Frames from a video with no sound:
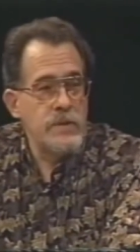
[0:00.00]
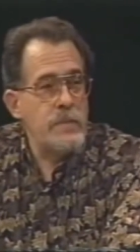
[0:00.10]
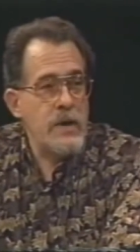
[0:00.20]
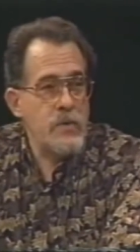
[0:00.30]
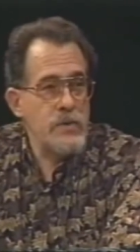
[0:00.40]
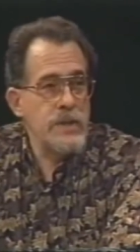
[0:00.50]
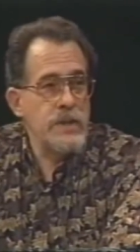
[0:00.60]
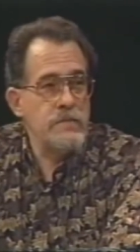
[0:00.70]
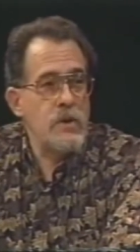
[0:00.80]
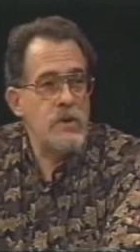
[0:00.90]
the power
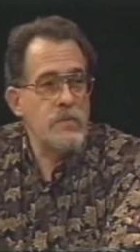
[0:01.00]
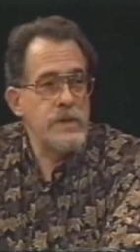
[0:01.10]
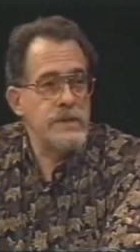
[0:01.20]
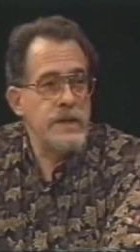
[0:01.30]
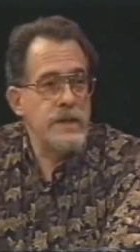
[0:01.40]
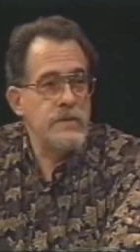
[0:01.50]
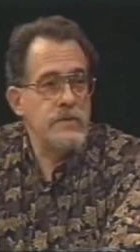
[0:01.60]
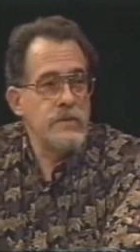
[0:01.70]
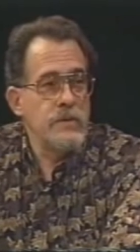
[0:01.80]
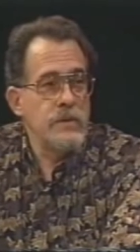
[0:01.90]
that they've always had
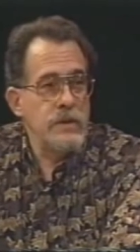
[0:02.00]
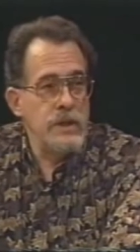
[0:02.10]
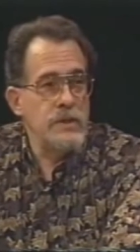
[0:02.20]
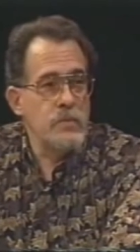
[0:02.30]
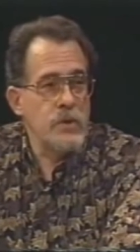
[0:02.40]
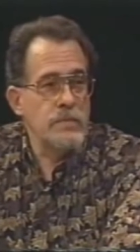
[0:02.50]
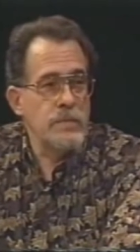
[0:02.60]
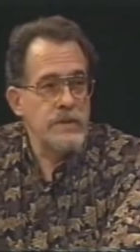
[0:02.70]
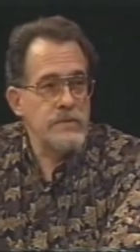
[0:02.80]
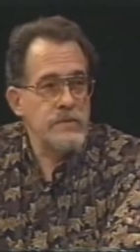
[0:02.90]
in the
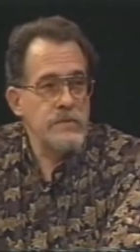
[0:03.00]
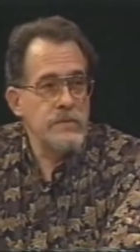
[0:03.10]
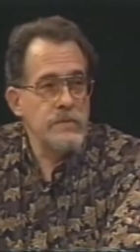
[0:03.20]
workplace.